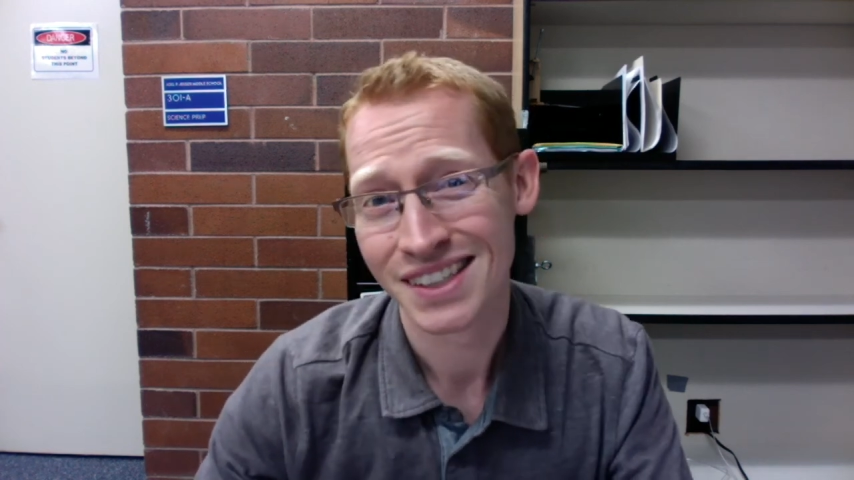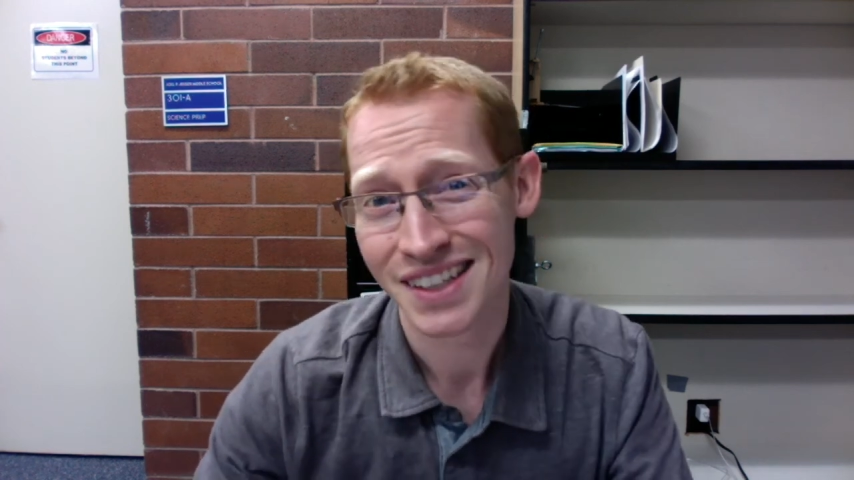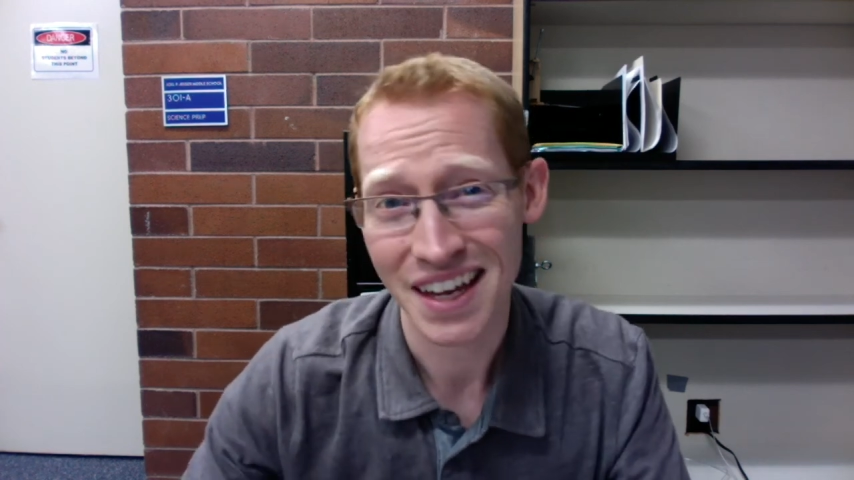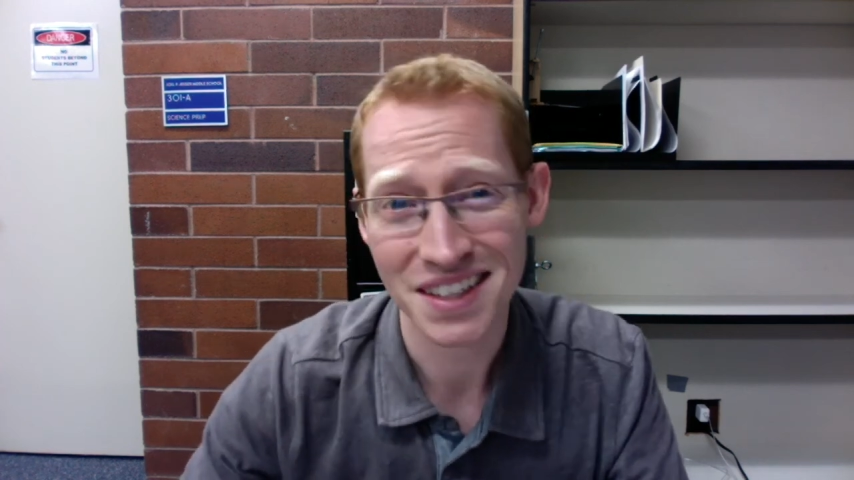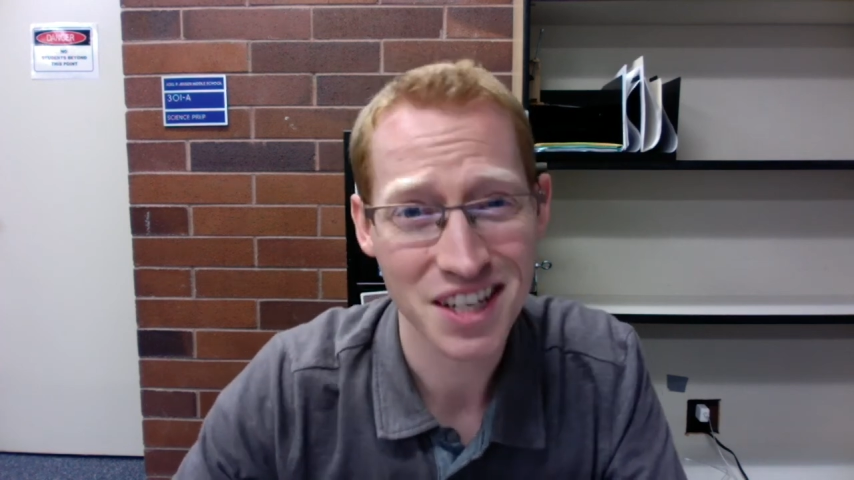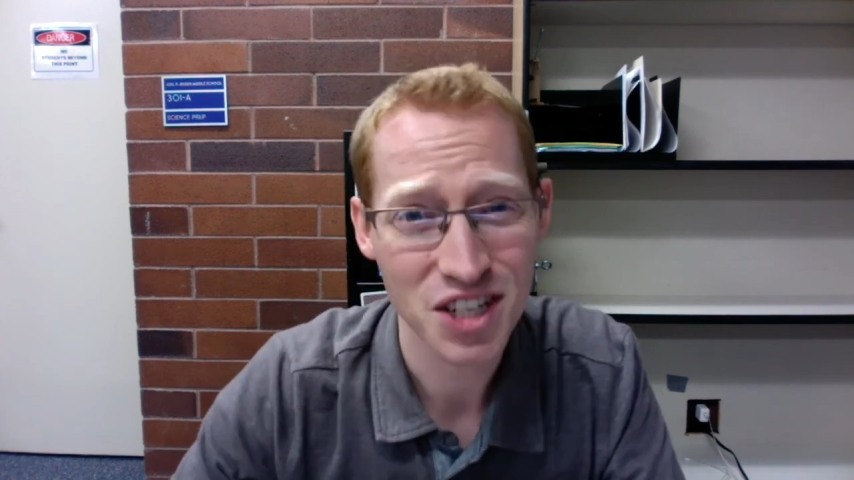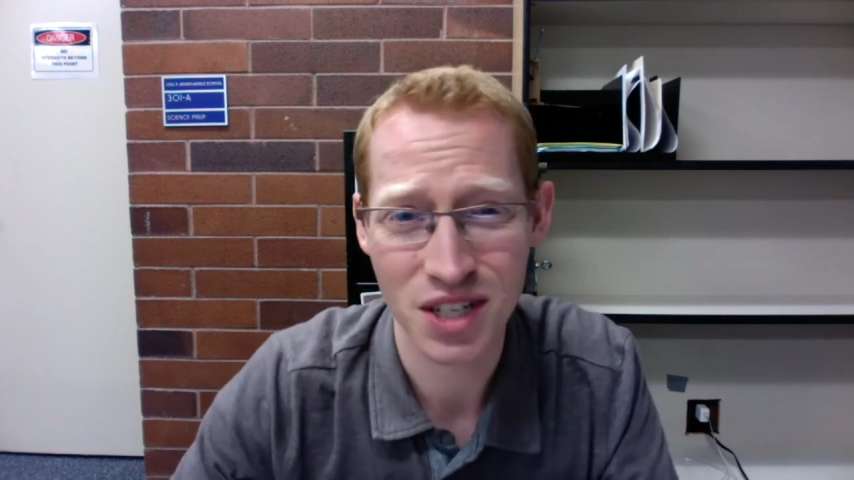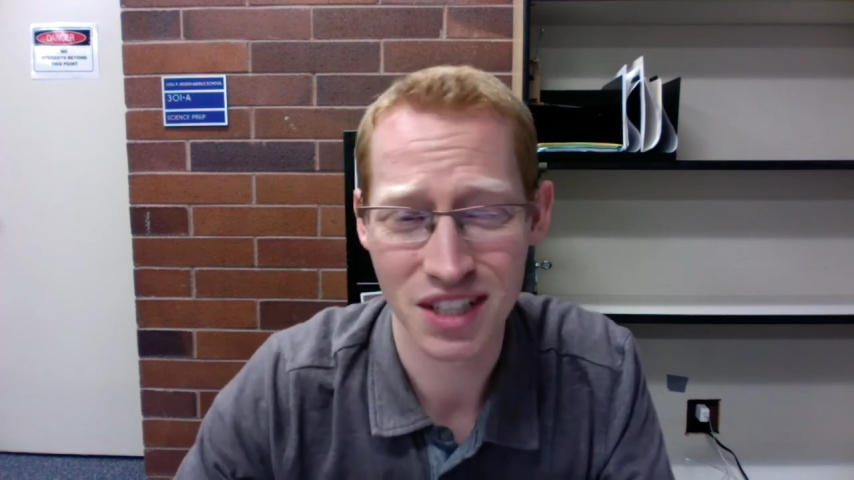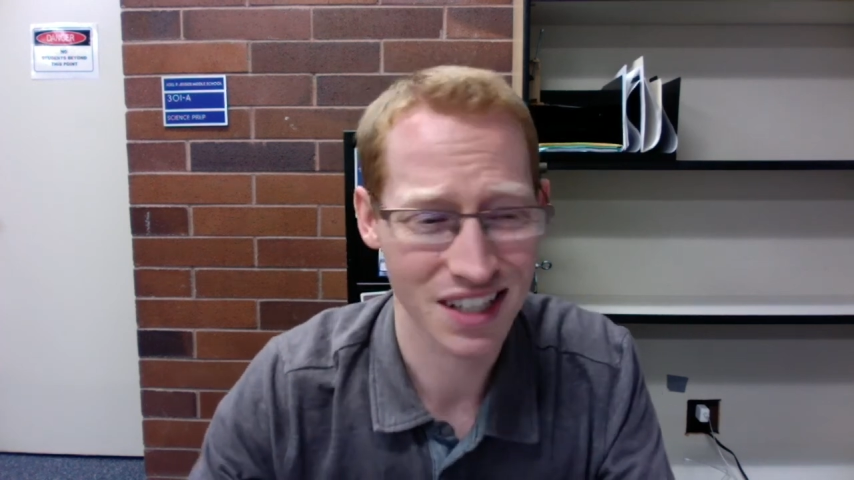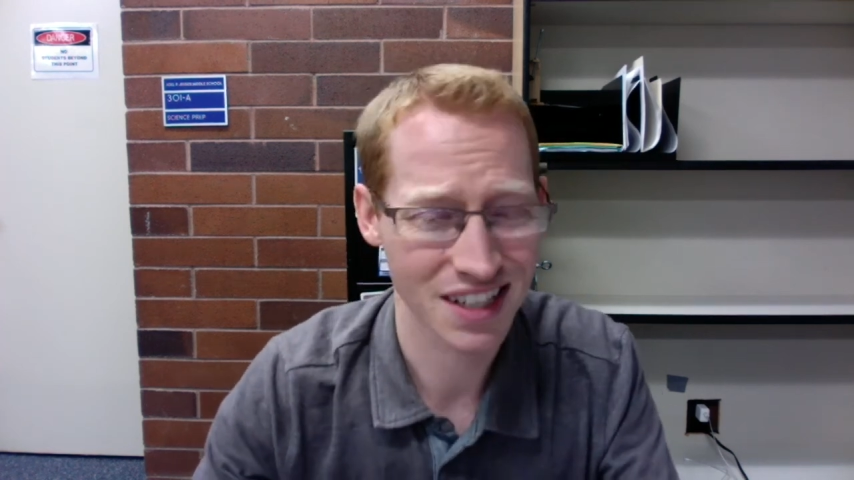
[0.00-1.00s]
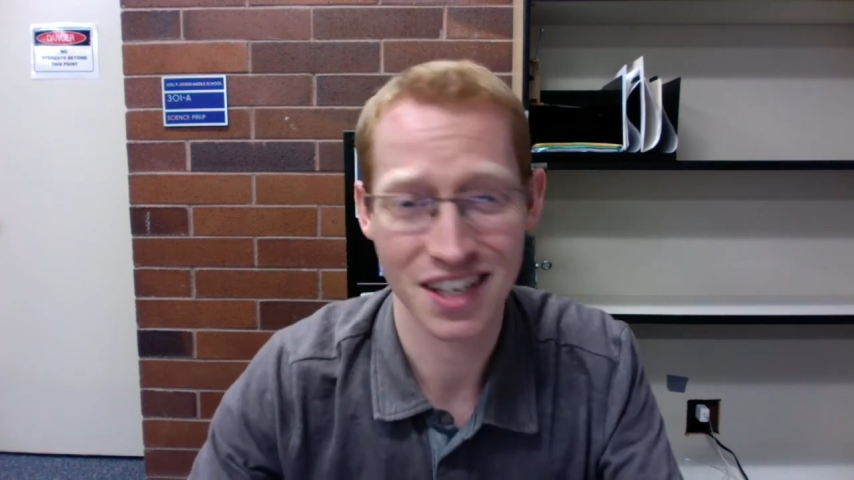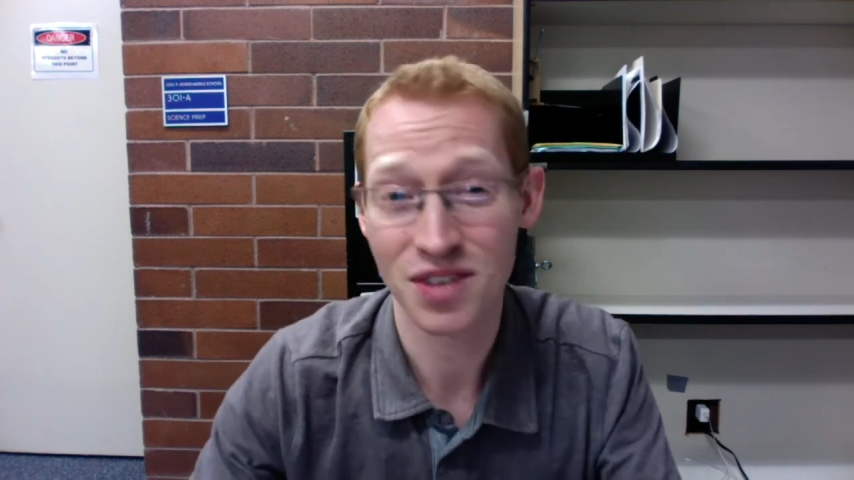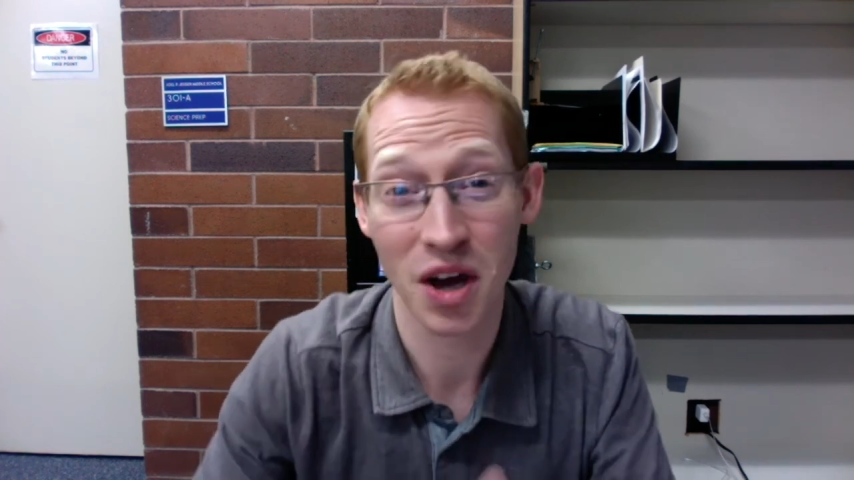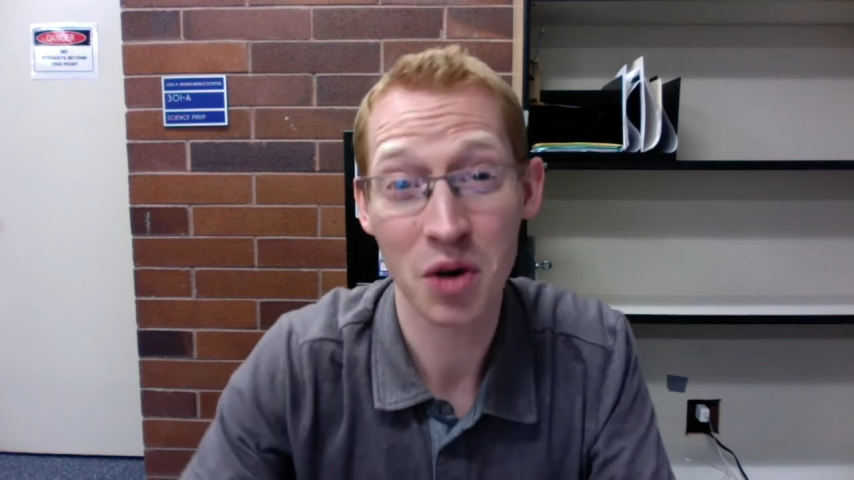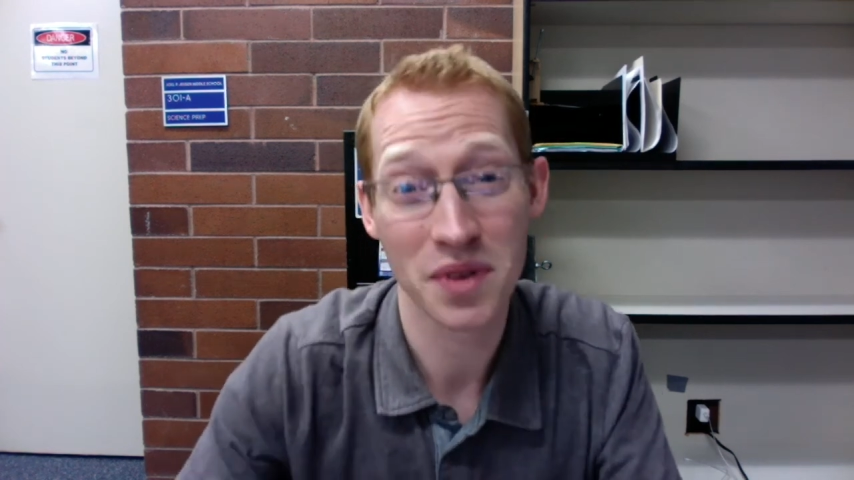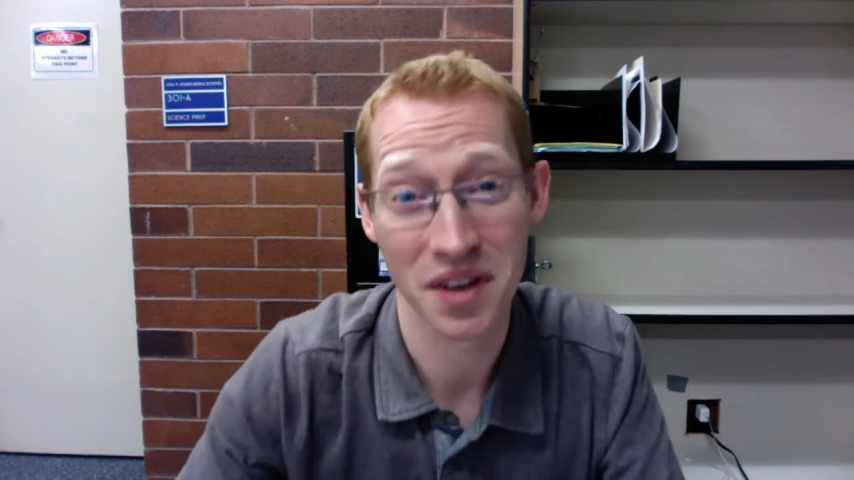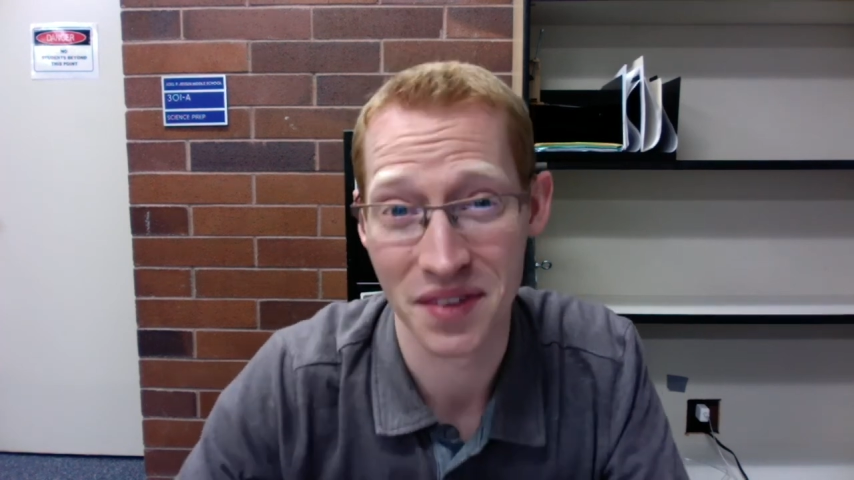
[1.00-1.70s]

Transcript: "Hey teacher, can you help me